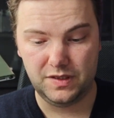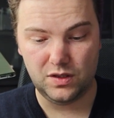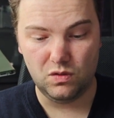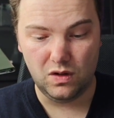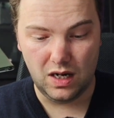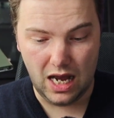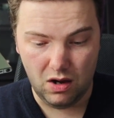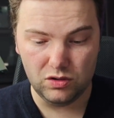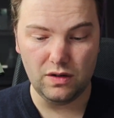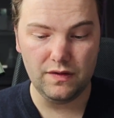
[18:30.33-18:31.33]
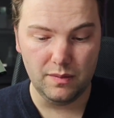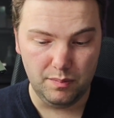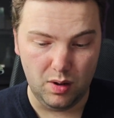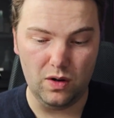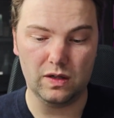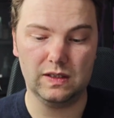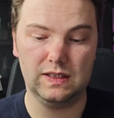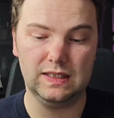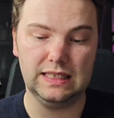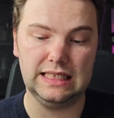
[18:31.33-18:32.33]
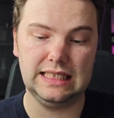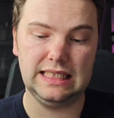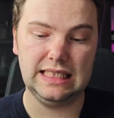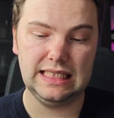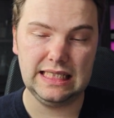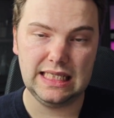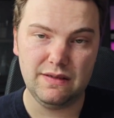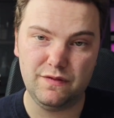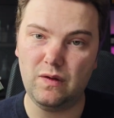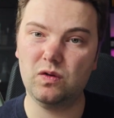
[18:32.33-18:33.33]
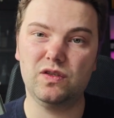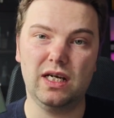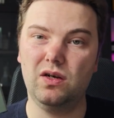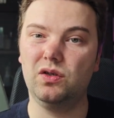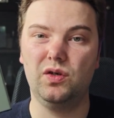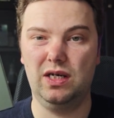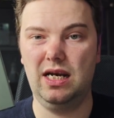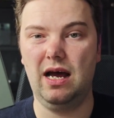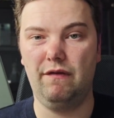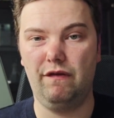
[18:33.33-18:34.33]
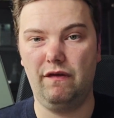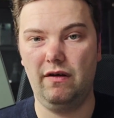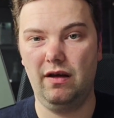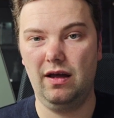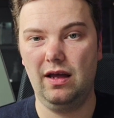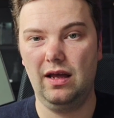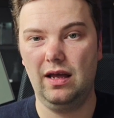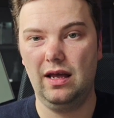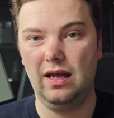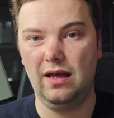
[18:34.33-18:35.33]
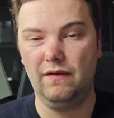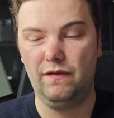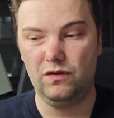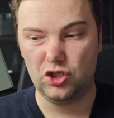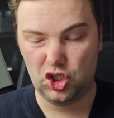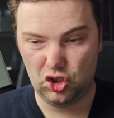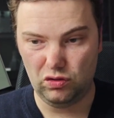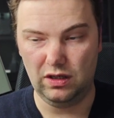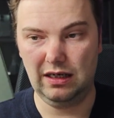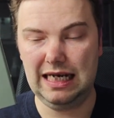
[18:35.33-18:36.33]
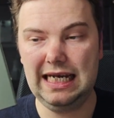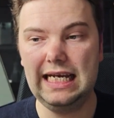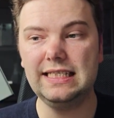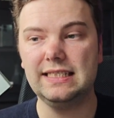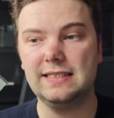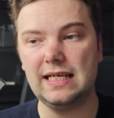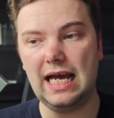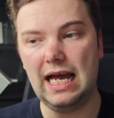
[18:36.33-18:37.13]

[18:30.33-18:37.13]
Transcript: So out of the box, the photos are not good enough, for sure. It is